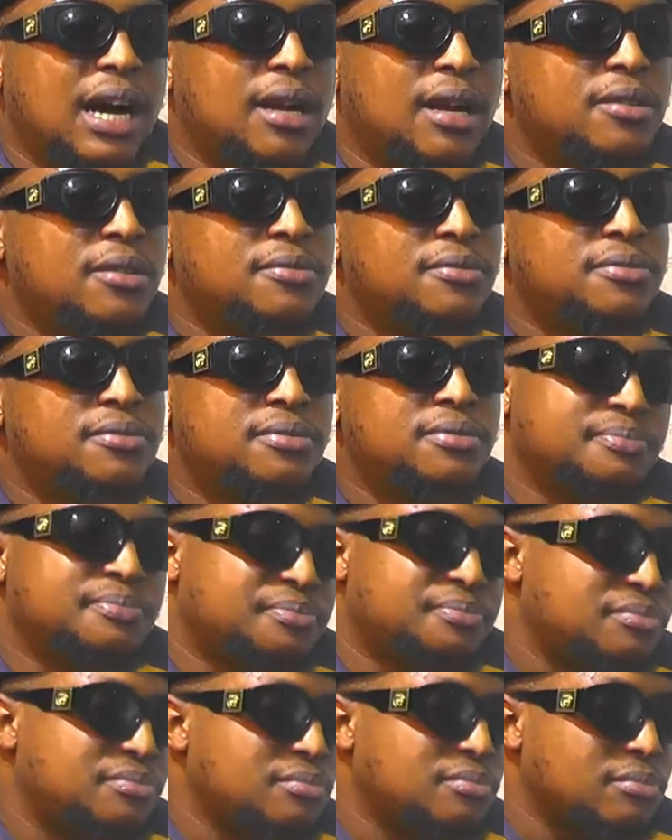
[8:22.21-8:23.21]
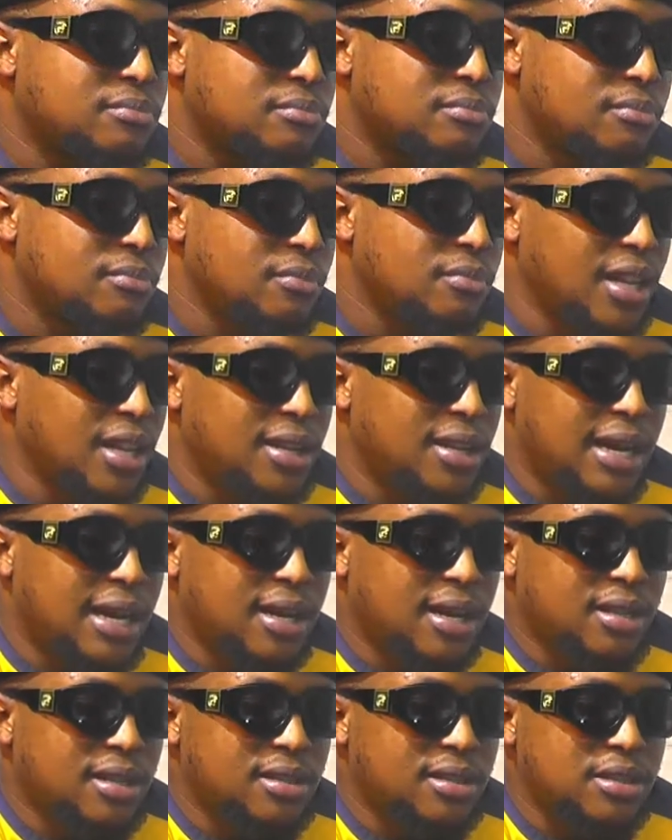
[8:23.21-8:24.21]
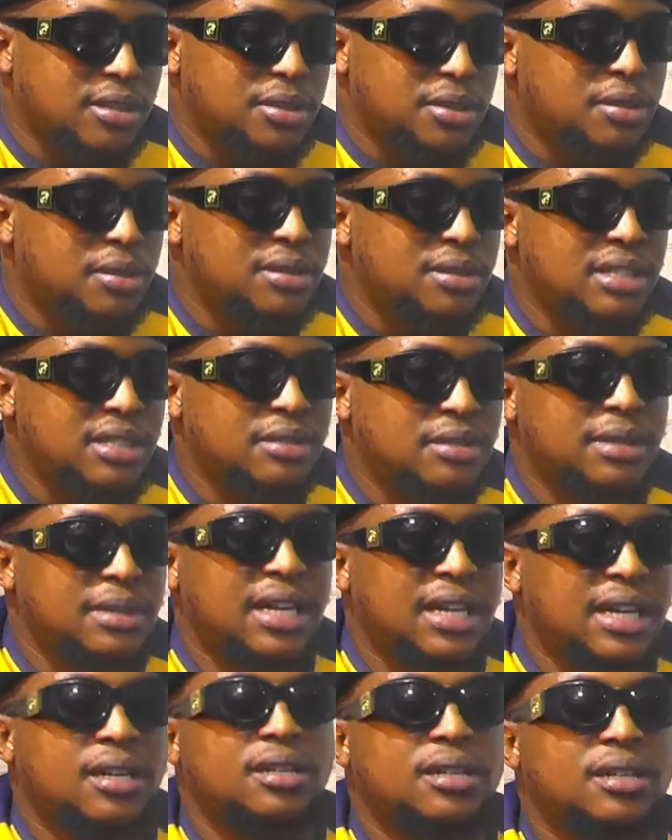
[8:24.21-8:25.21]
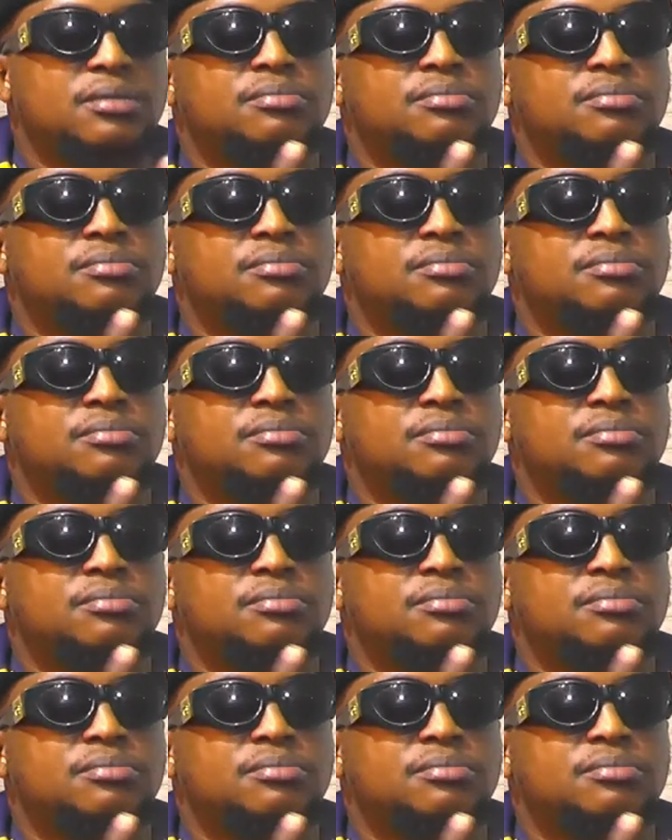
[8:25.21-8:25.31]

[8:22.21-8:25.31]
love like the tourism, like